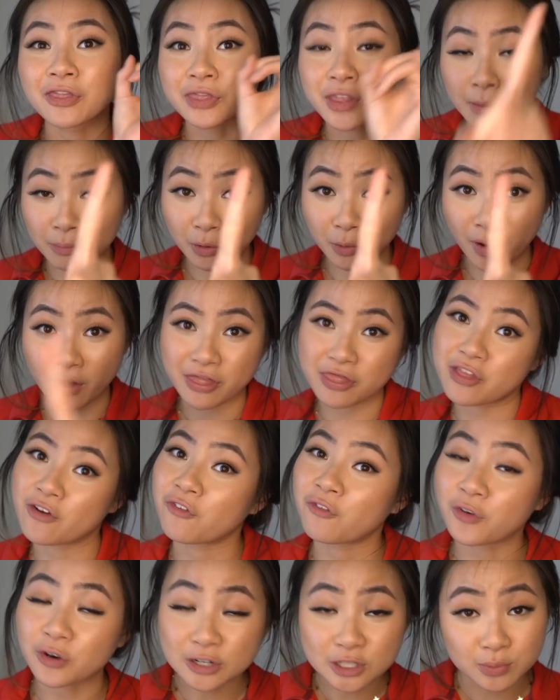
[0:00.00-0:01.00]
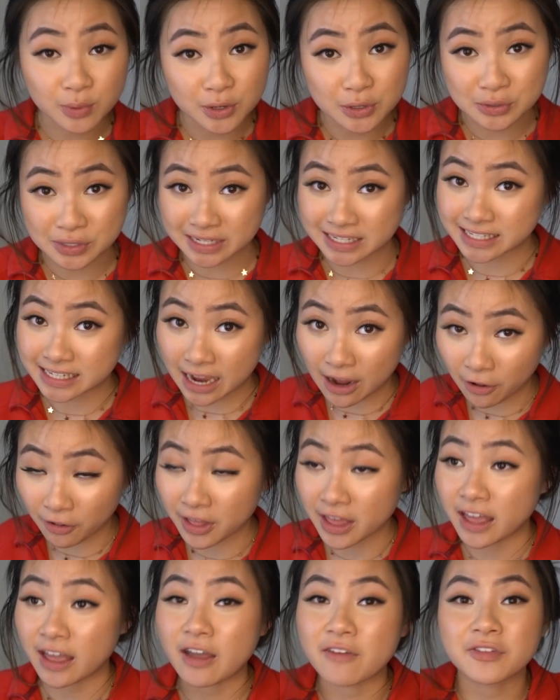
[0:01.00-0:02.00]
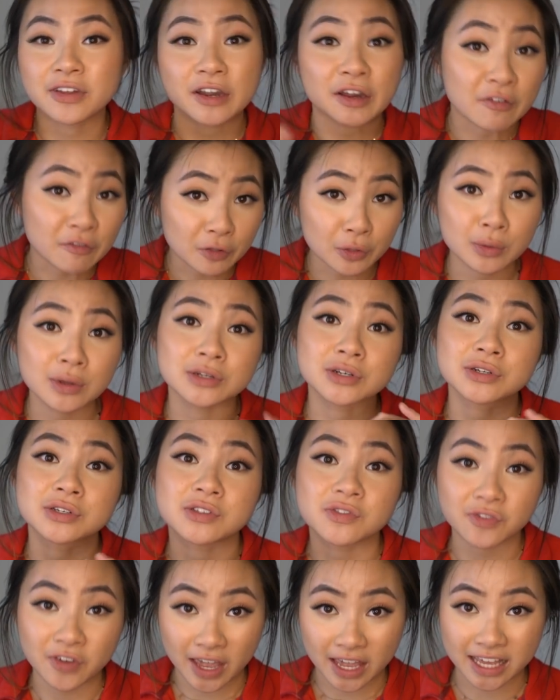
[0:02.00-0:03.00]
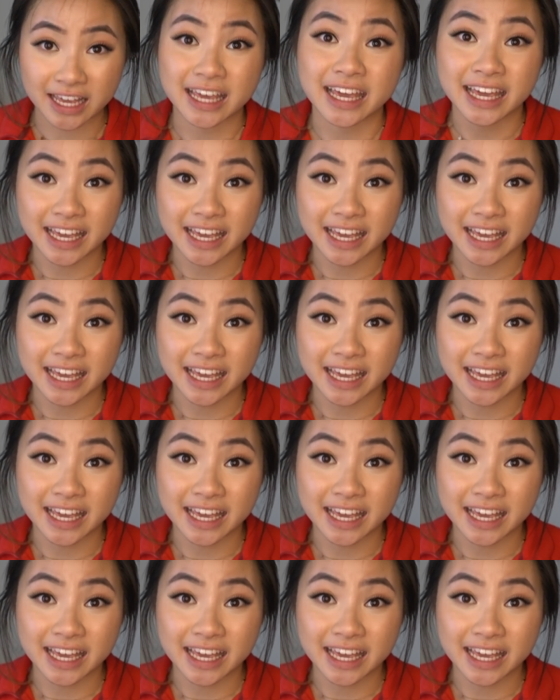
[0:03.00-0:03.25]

Number one, the first way you can tell if an influencer is fake